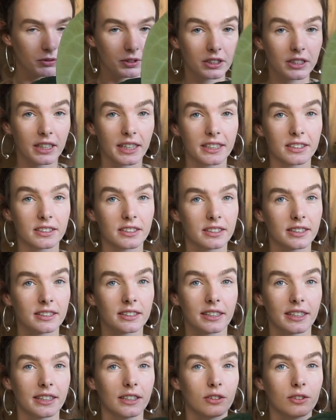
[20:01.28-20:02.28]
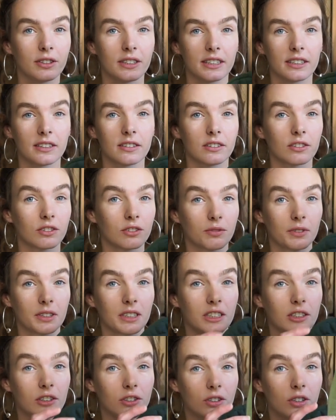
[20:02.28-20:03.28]
was like a seedling, you didn't
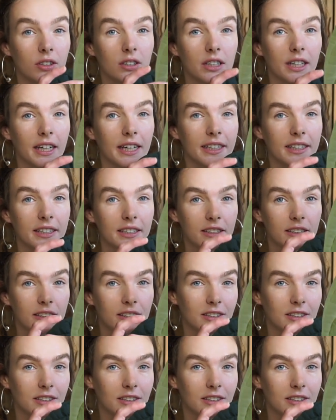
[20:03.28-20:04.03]
really saw like